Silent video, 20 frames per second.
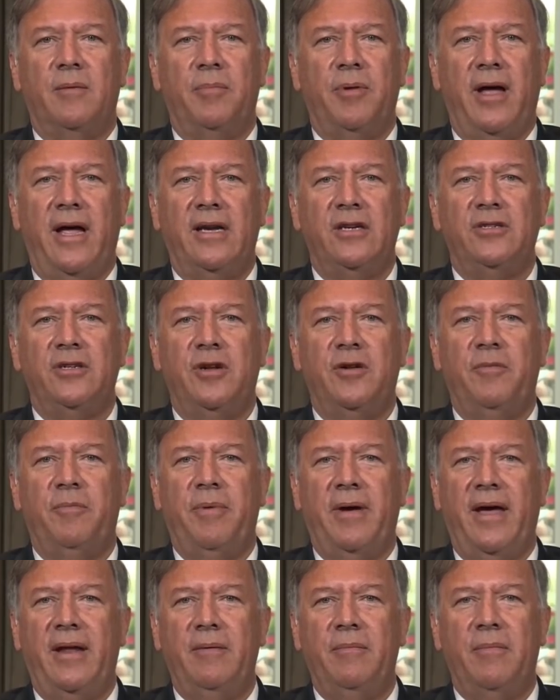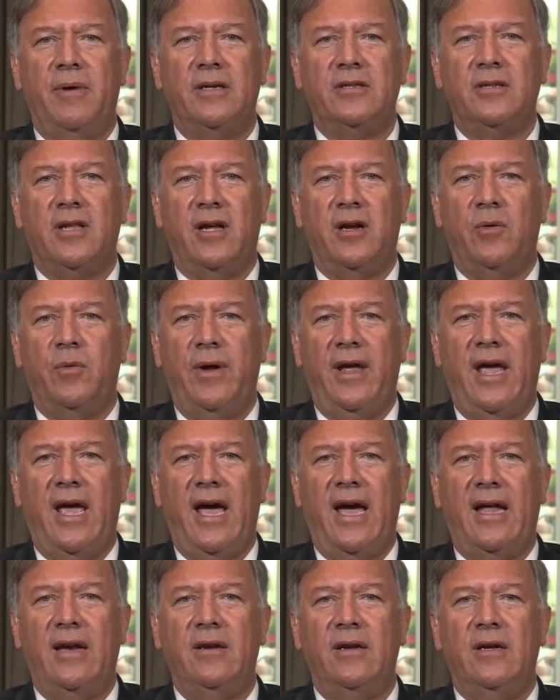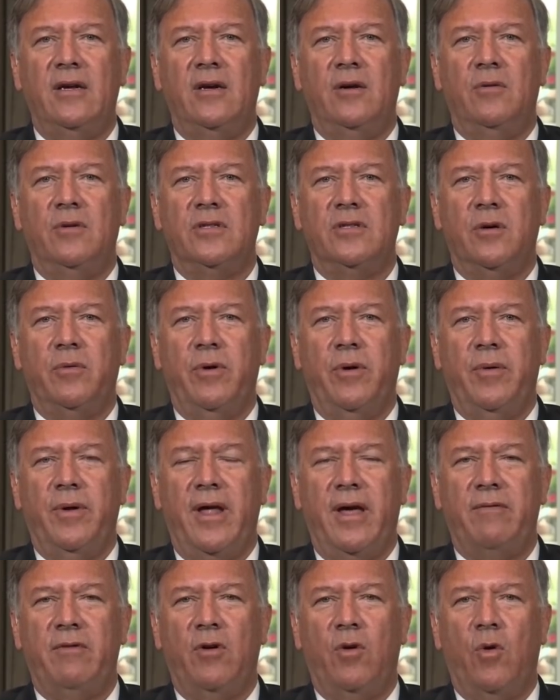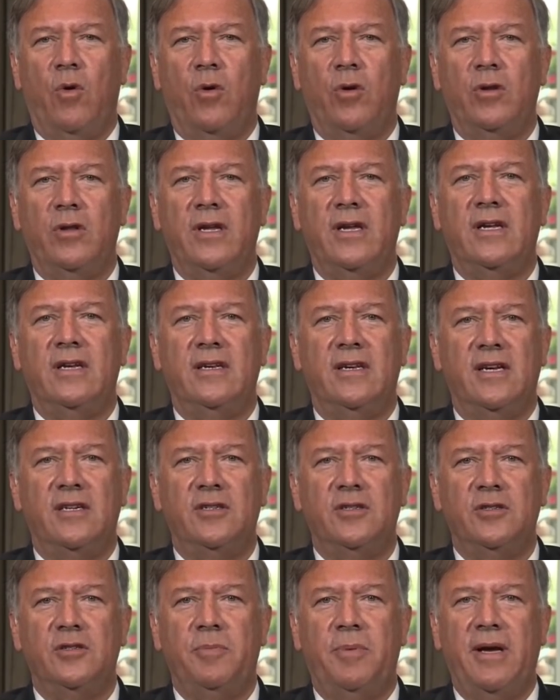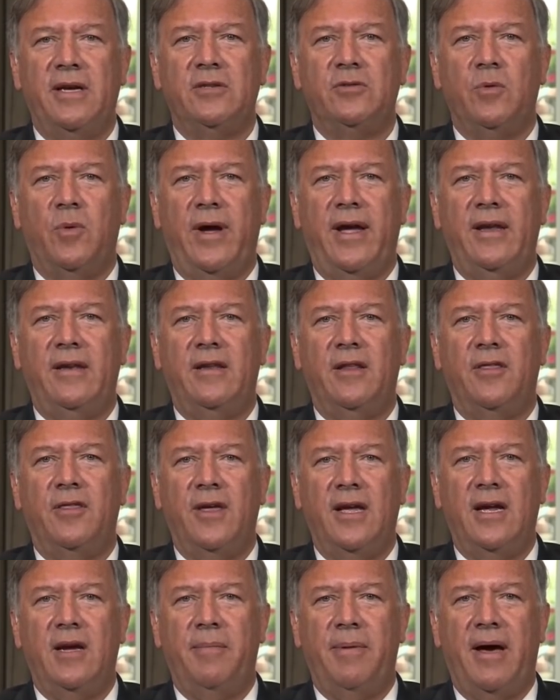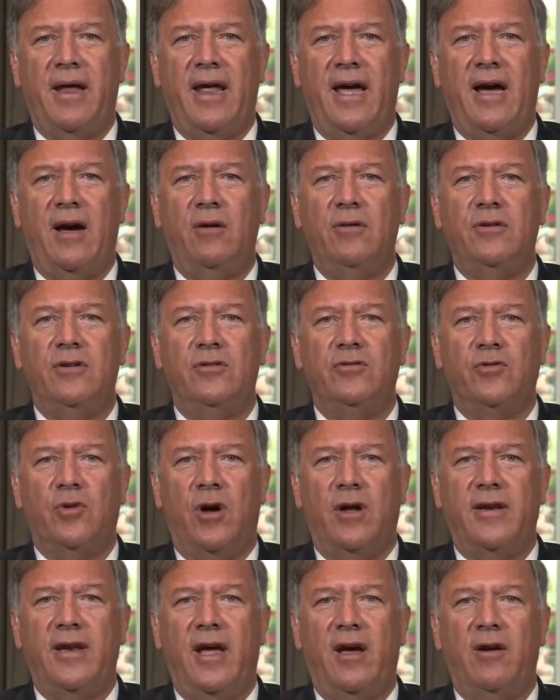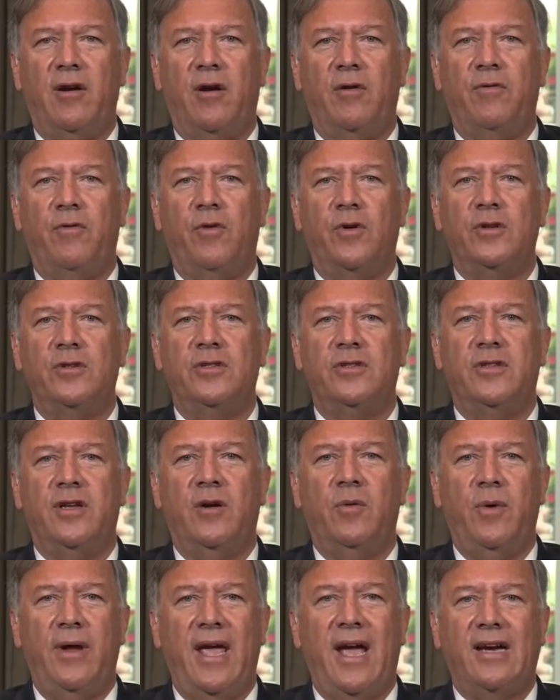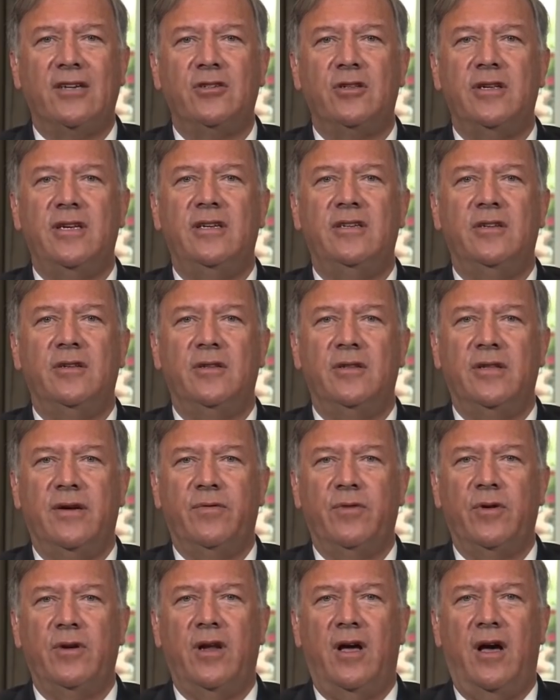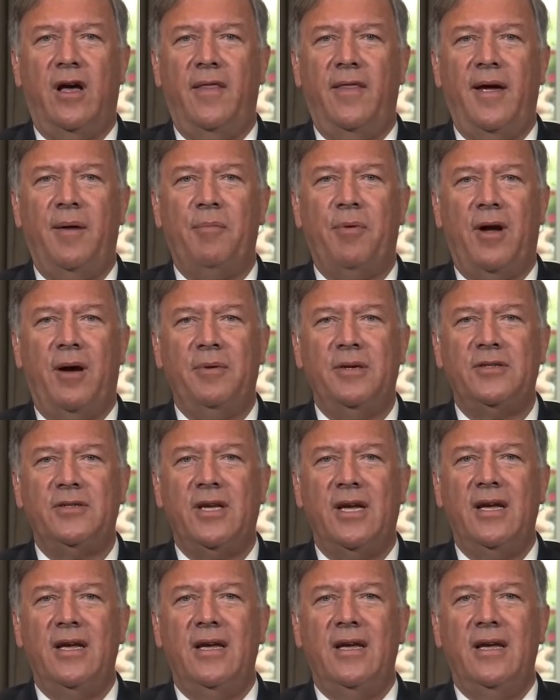The plan should have been, much like we had, was that we would have an orderly, conditions-based way to think about how to draw down our forces there. We actually delivered on that promise.